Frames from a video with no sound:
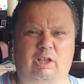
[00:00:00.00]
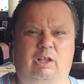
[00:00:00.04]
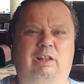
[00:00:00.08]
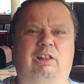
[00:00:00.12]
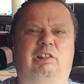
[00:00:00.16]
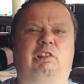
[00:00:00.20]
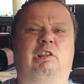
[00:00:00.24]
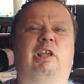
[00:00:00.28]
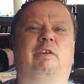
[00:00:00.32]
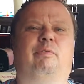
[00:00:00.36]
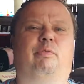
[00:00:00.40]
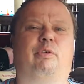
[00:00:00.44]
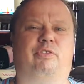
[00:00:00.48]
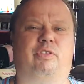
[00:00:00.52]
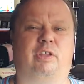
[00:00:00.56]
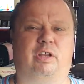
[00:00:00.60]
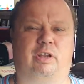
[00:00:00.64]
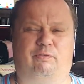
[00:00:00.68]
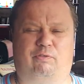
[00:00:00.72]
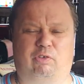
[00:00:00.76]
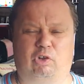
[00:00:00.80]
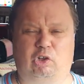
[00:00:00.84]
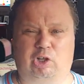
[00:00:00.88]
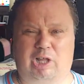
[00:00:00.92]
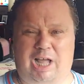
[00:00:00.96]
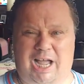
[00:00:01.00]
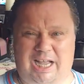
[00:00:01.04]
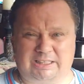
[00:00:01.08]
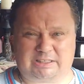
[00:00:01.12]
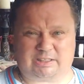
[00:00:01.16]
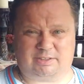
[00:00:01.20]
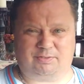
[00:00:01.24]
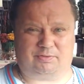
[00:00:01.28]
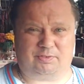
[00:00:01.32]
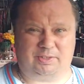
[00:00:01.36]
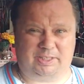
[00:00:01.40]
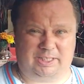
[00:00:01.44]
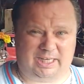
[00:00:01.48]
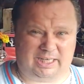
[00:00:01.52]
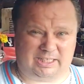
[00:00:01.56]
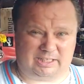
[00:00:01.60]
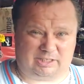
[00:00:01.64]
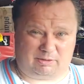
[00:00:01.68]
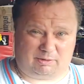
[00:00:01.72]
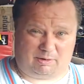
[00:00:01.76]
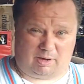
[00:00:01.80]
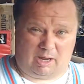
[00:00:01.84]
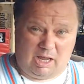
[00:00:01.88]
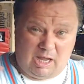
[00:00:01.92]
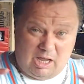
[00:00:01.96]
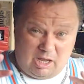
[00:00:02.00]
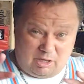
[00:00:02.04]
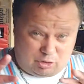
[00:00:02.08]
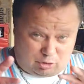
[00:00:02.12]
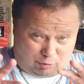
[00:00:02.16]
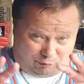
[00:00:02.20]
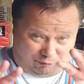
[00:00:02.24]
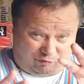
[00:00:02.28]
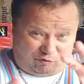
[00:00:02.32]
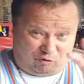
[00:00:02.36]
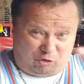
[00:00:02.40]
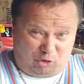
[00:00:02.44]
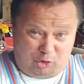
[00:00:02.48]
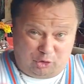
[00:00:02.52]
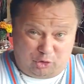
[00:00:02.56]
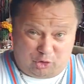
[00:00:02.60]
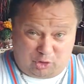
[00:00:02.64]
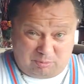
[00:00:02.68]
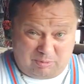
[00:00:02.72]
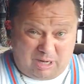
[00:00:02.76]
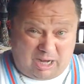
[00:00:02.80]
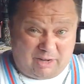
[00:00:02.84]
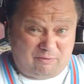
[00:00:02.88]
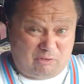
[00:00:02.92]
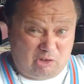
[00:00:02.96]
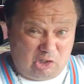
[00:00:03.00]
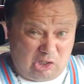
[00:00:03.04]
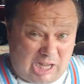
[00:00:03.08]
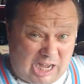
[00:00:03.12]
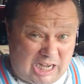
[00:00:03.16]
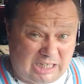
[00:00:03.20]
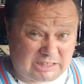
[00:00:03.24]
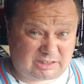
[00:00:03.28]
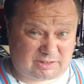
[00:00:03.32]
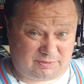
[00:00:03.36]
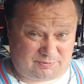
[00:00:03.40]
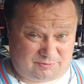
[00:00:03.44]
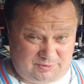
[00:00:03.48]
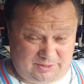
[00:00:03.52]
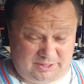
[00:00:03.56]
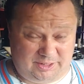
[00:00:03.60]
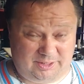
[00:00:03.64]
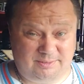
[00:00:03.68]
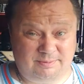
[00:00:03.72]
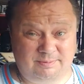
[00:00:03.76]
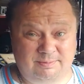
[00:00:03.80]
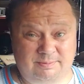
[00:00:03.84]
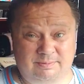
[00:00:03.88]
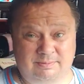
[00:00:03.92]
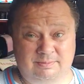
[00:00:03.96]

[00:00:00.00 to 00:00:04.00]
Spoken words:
live within a philosophy and to further my philosophy,